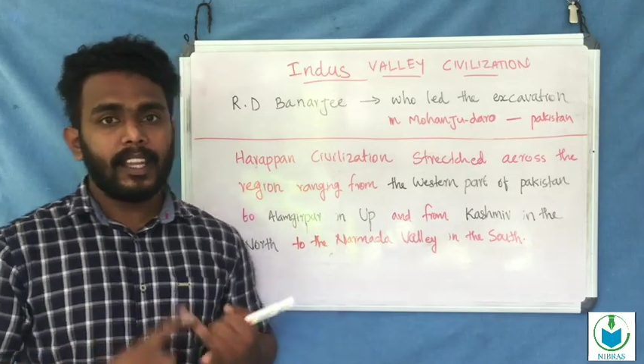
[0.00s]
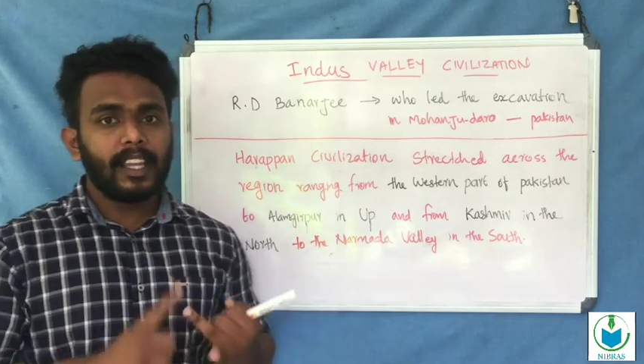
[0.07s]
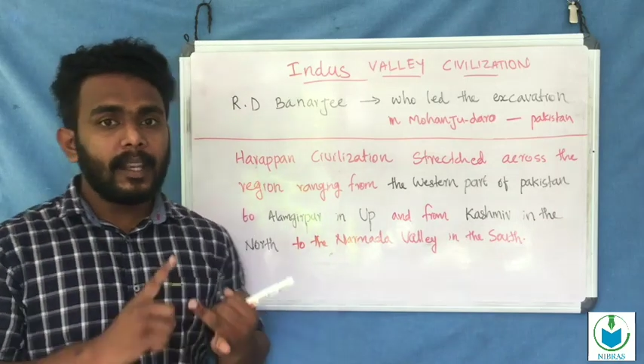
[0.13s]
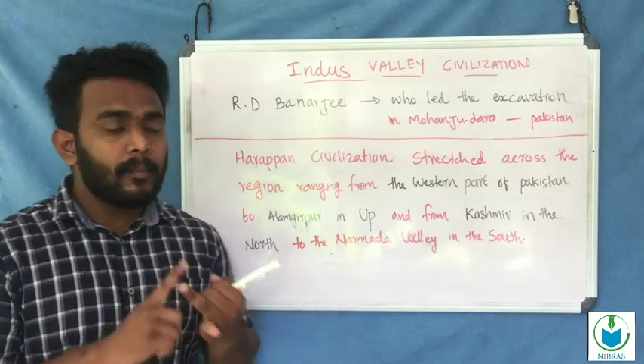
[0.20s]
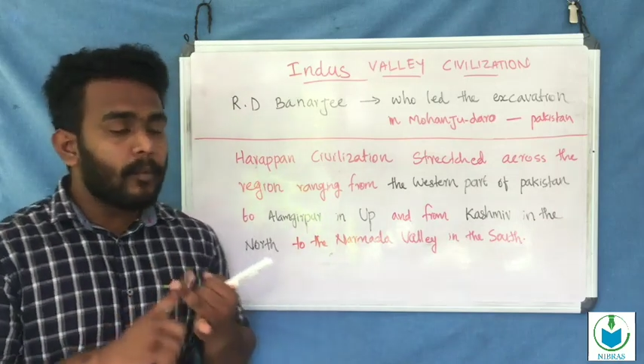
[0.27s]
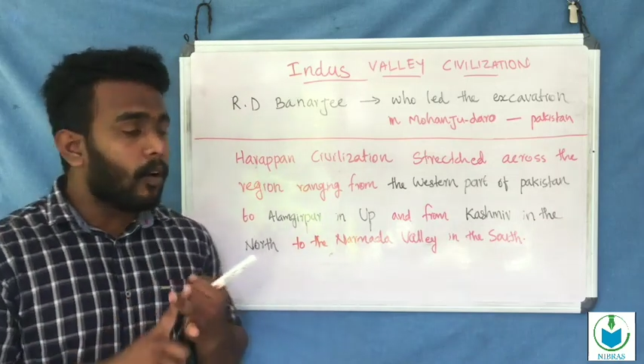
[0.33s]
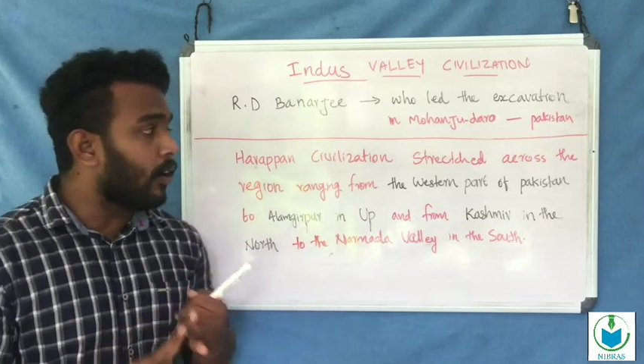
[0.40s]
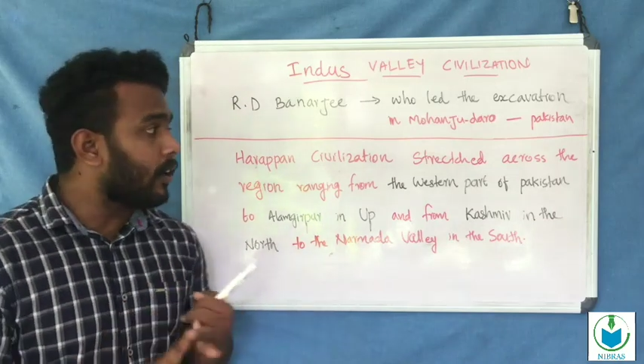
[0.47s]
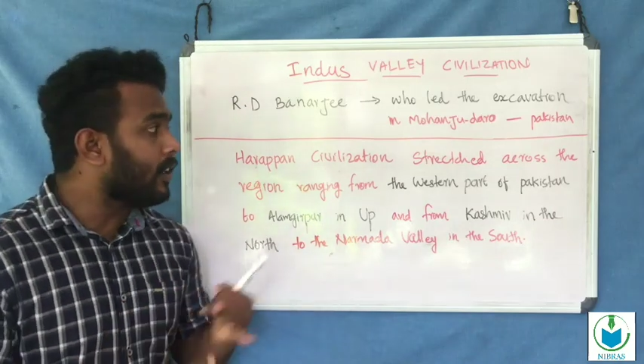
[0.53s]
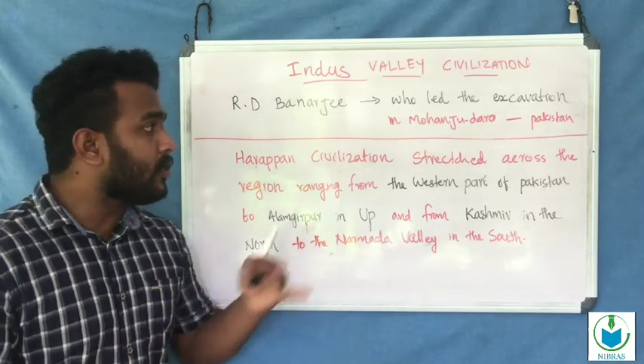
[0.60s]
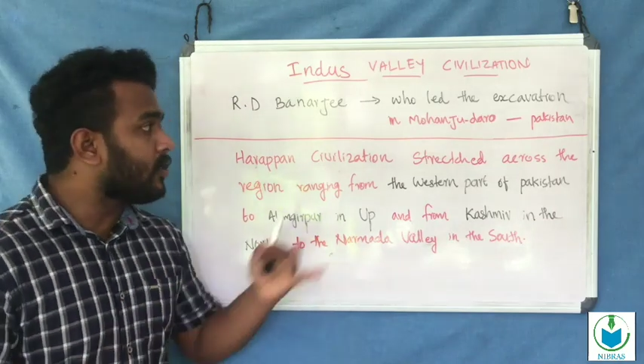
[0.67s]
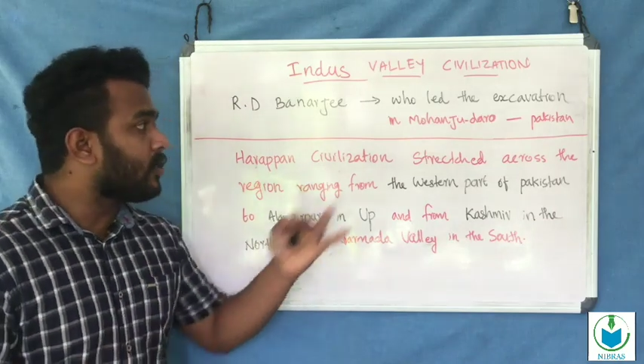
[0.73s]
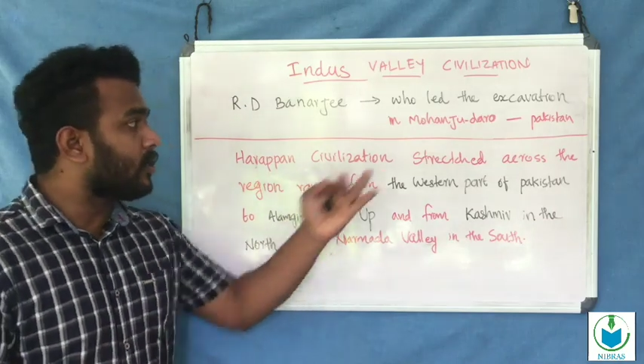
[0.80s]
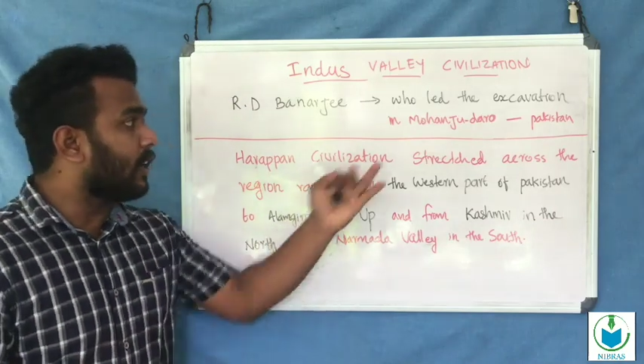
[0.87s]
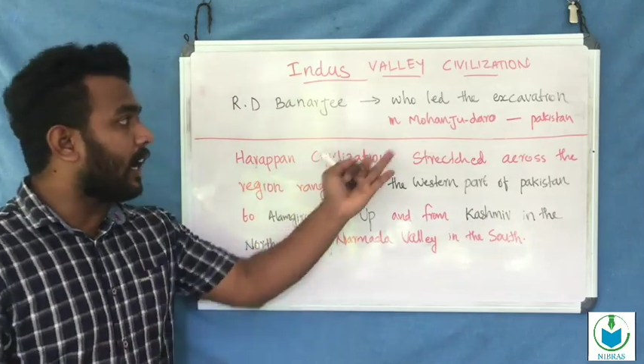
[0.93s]
In
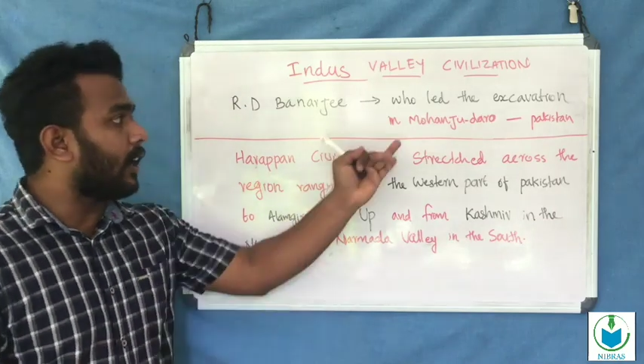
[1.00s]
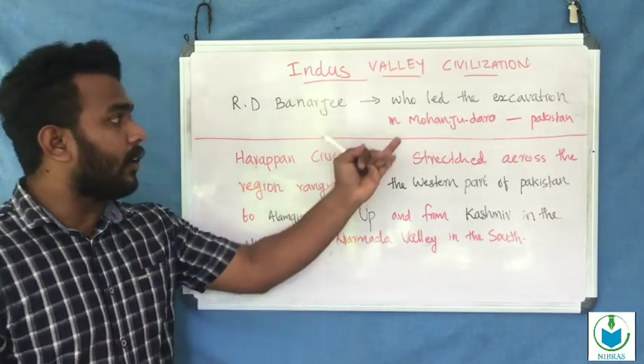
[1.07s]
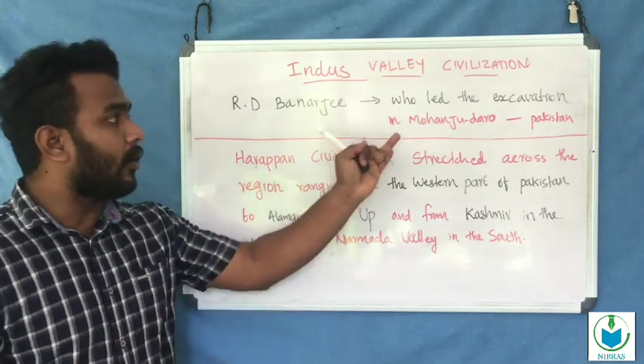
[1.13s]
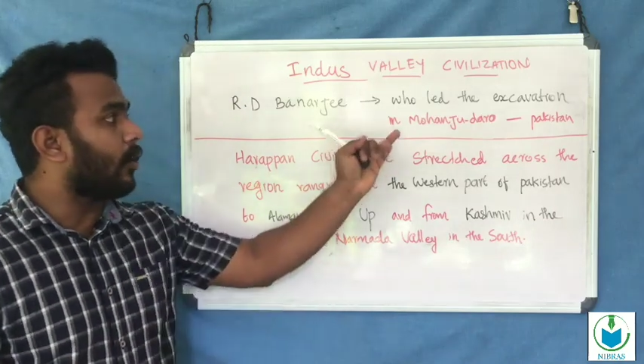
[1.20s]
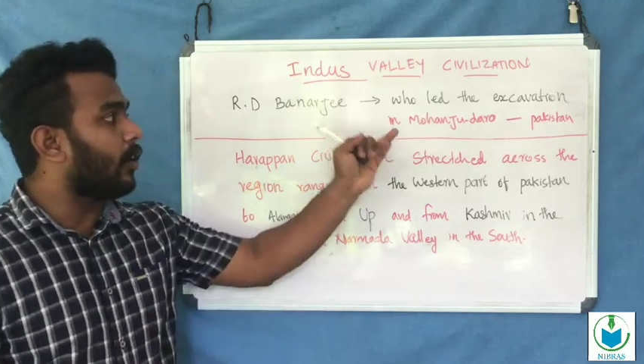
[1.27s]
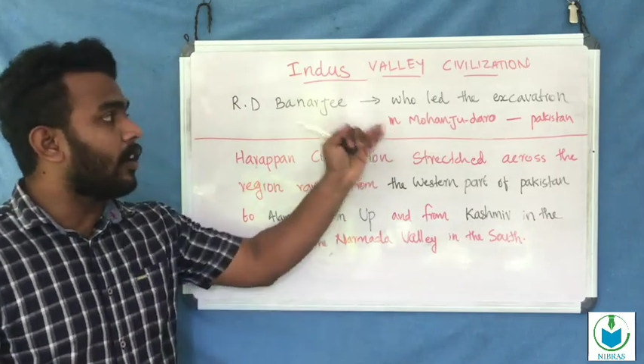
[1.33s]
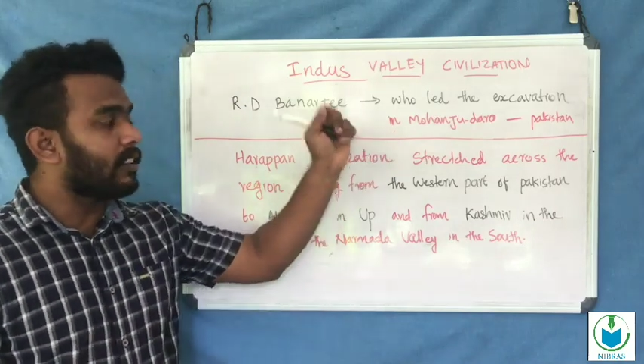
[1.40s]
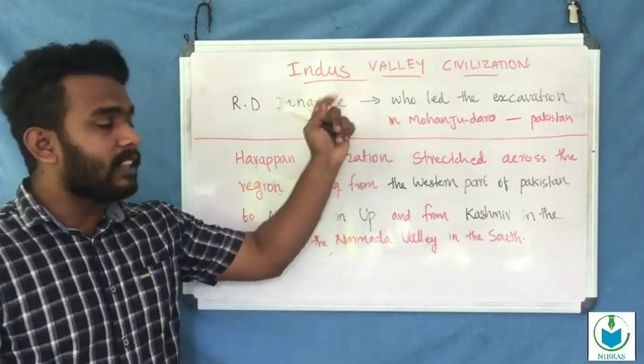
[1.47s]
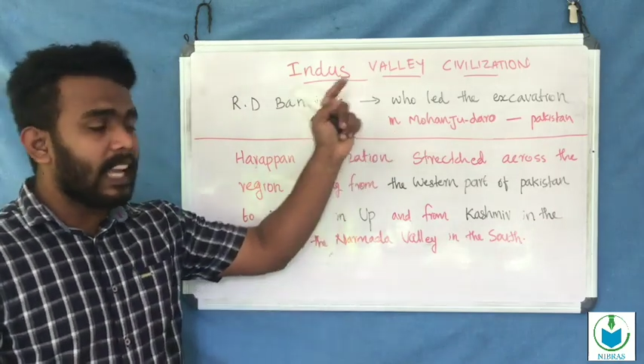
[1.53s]
Mohenjo-daro,